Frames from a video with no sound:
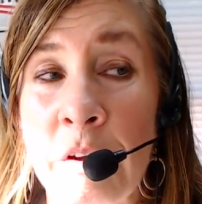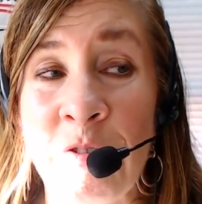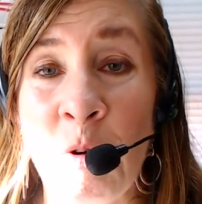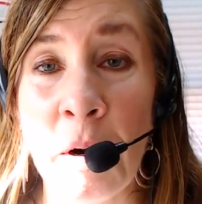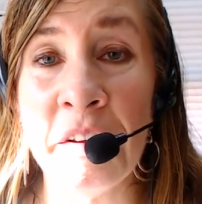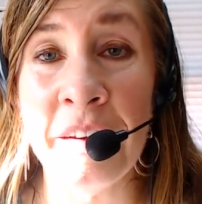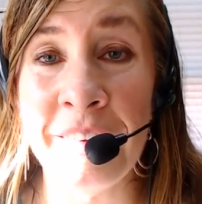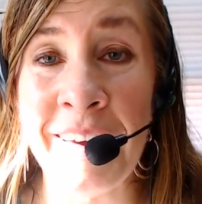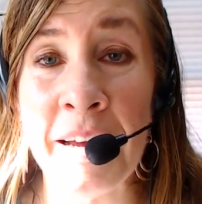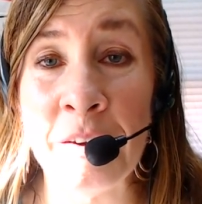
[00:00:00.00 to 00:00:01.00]
the fourth
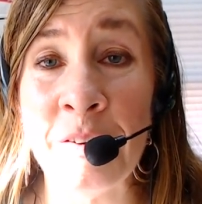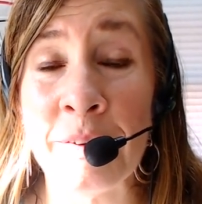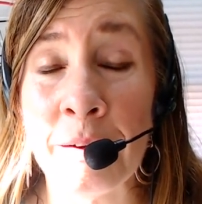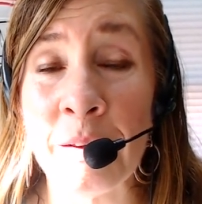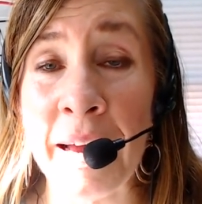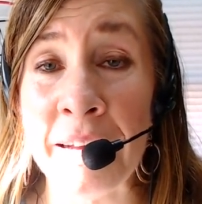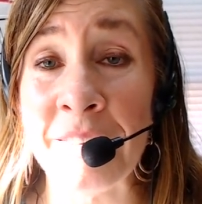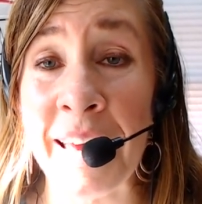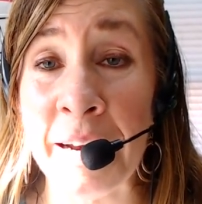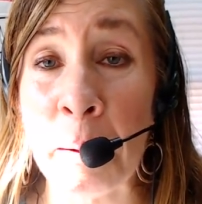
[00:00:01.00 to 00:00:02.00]
intense
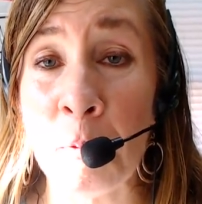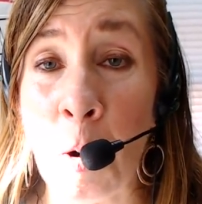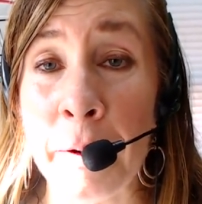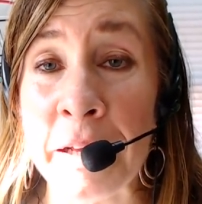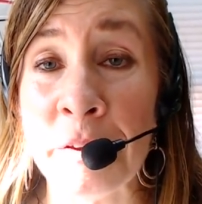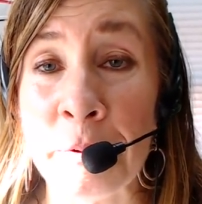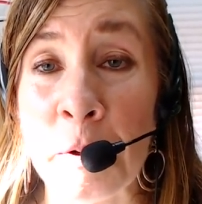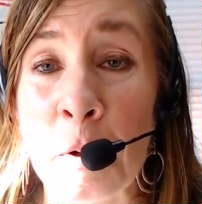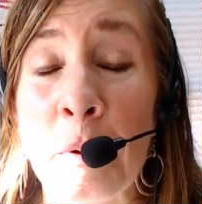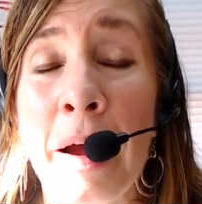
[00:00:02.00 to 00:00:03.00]
Lionsgate Gate I'm going
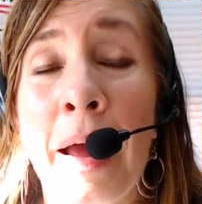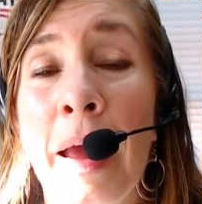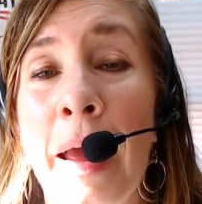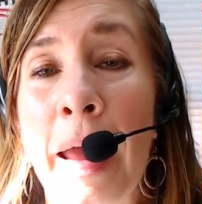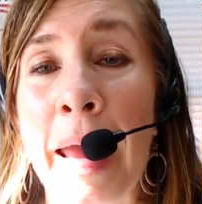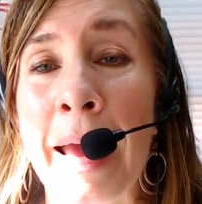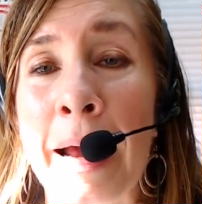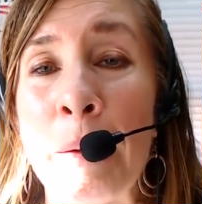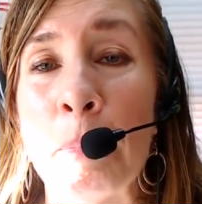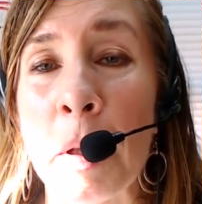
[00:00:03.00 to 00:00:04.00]
through,
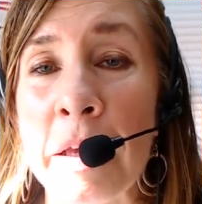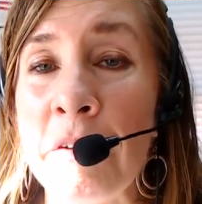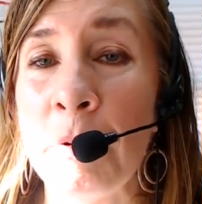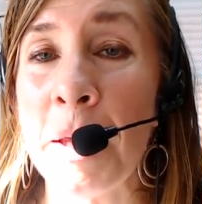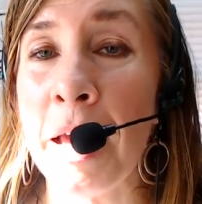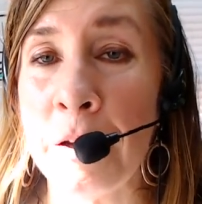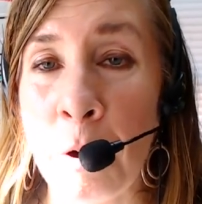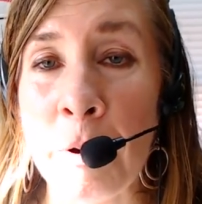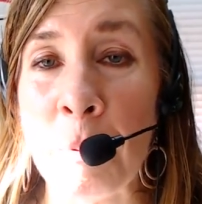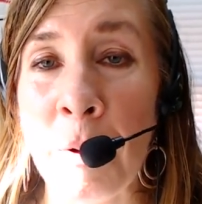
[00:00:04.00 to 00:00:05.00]
and believe me, I
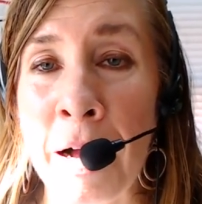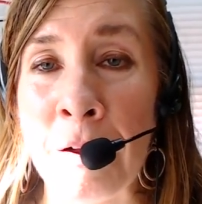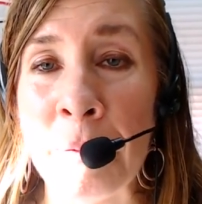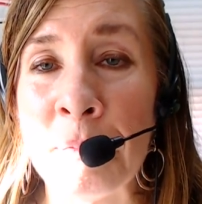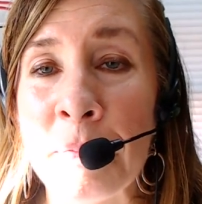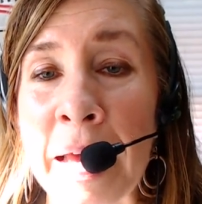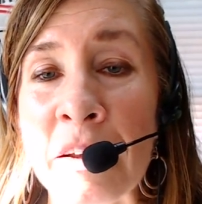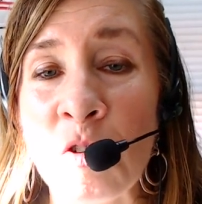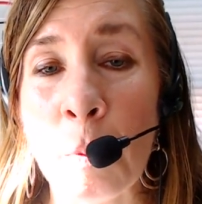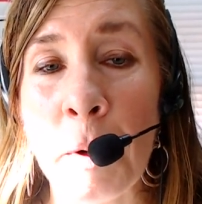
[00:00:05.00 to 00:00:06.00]
know it well.
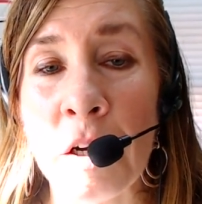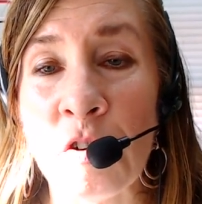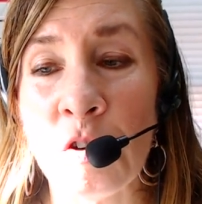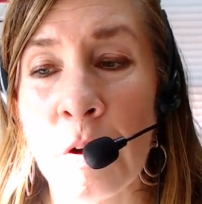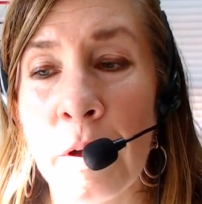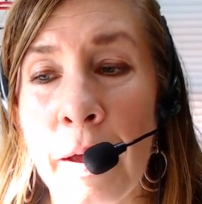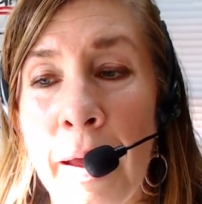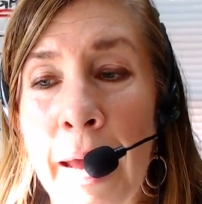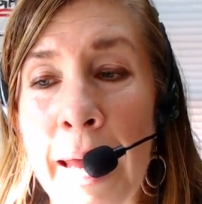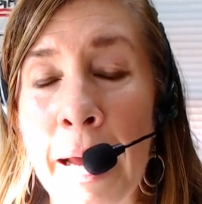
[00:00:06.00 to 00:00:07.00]
Thanks so much.
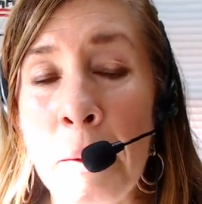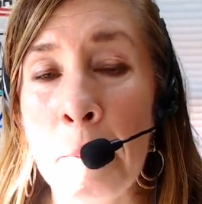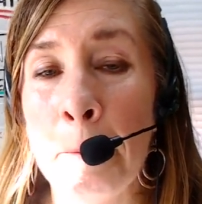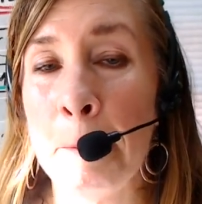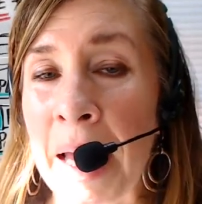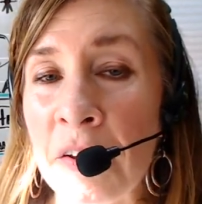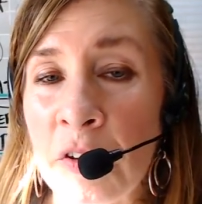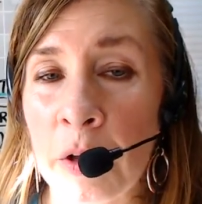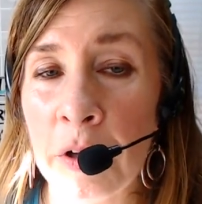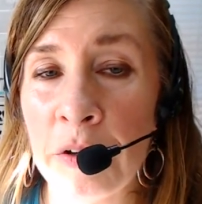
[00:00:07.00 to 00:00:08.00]
And
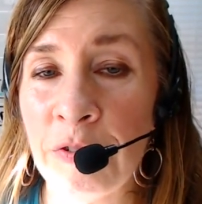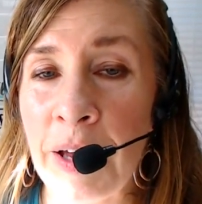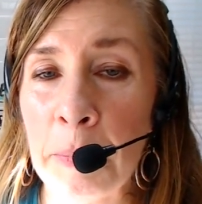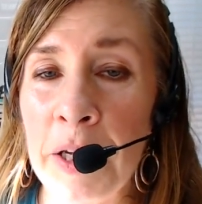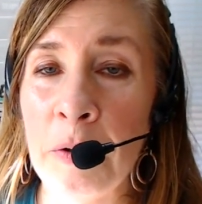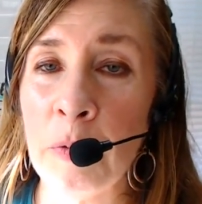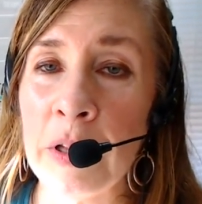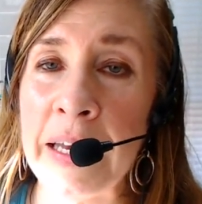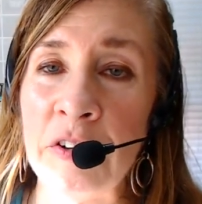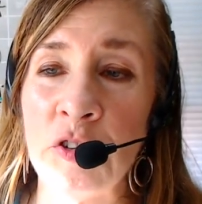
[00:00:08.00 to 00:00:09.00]
masculine feminine
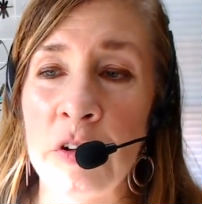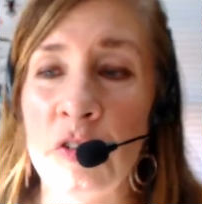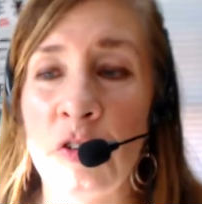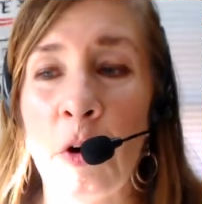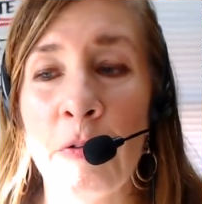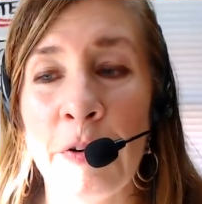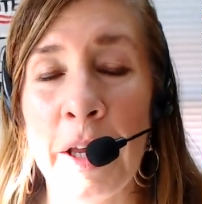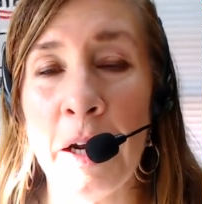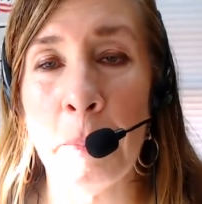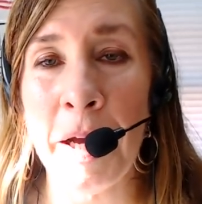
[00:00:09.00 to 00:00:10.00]
relations, don't
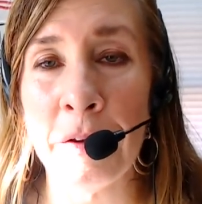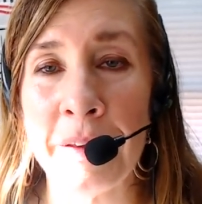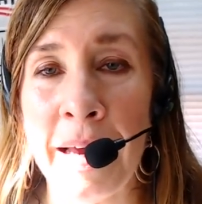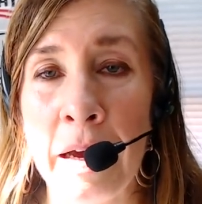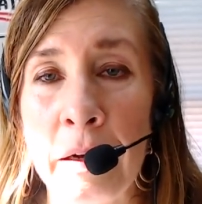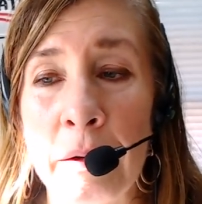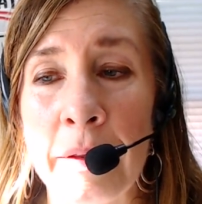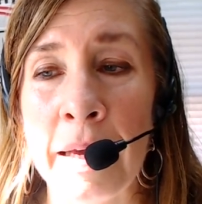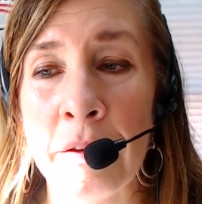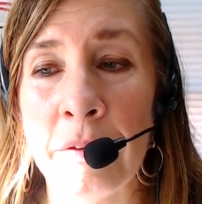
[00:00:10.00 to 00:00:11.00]
forget about that.
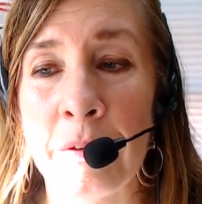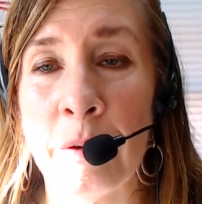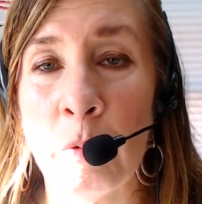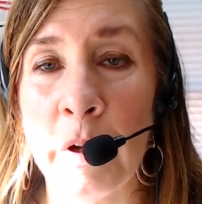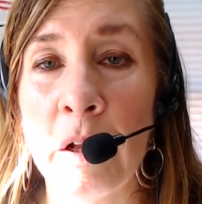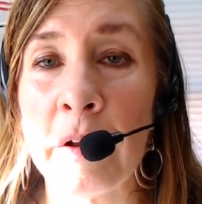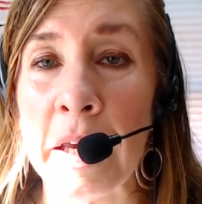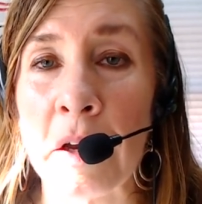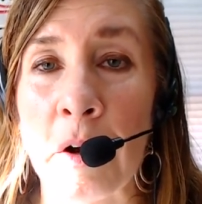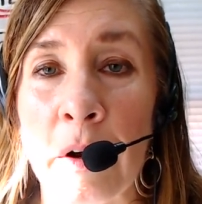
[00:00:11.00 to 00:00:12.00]
That's a real
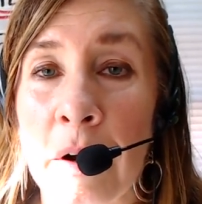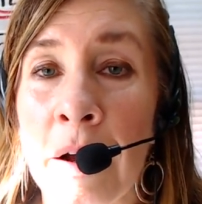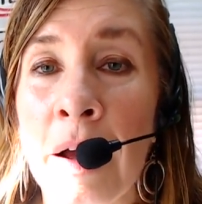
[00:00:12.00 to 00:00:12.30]
kicker.